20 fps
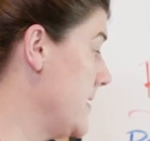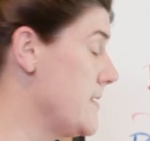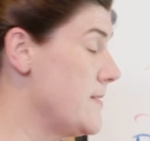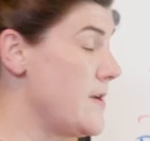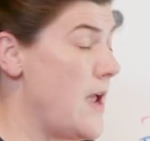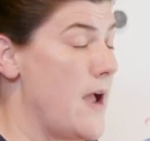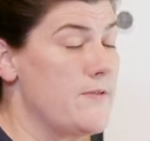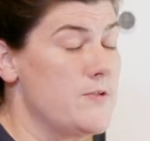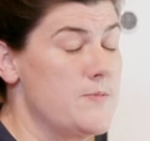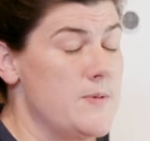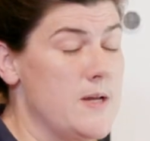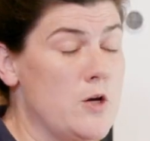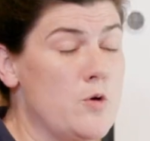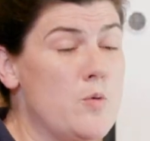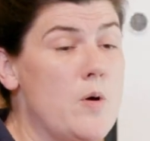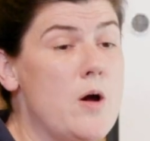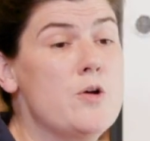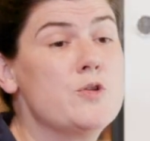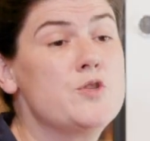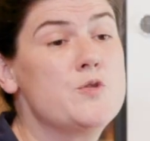doesn't have to be in
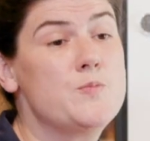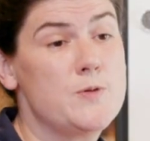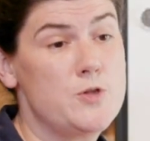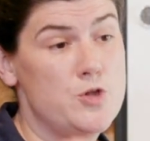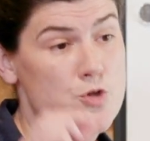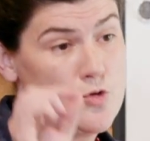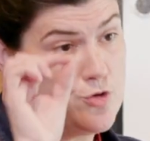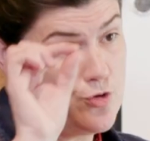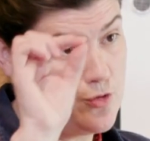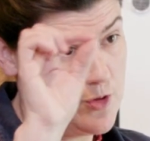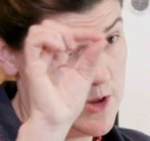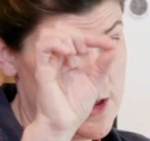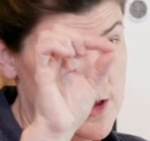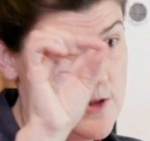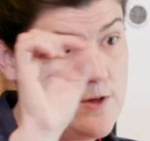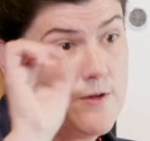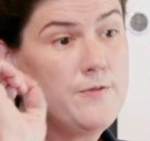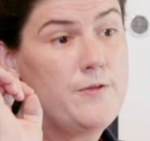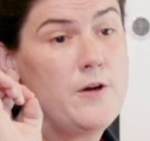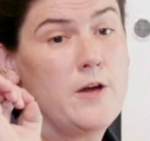quotes, but you do
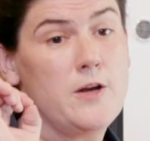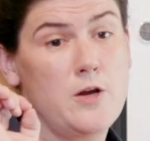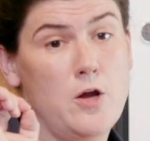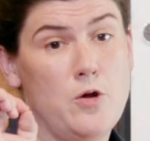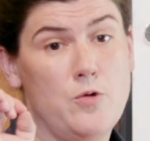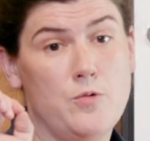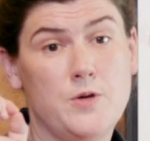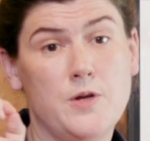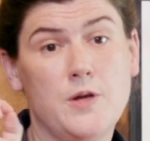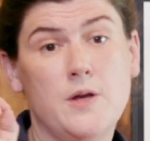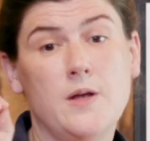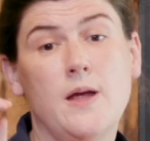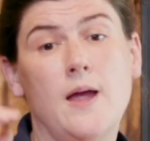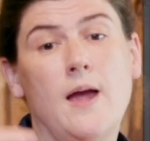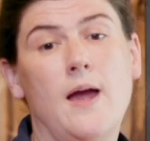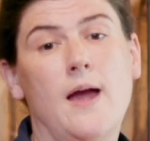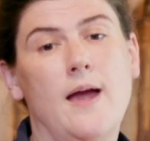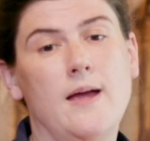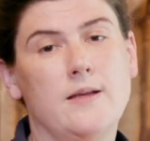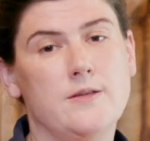need to footnote.
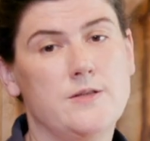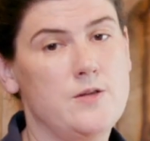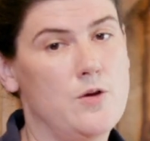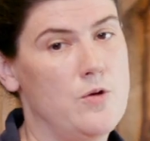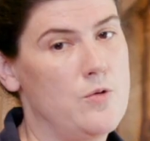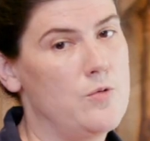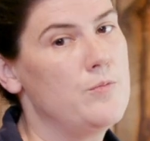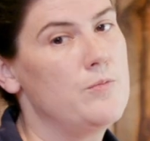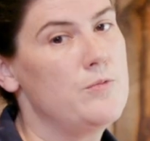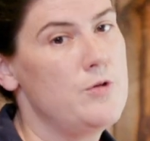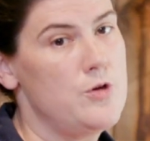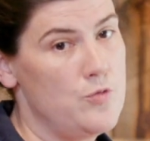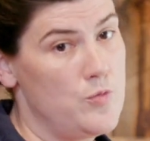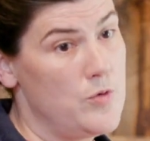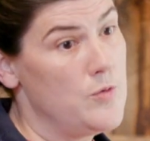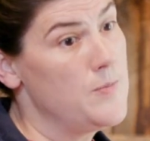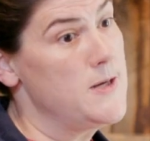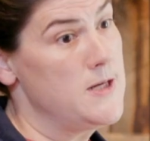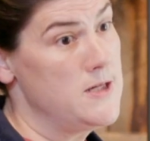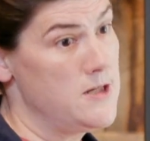And so you
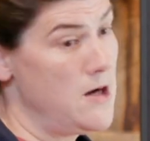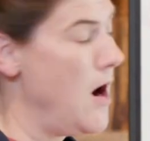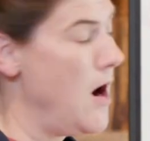will be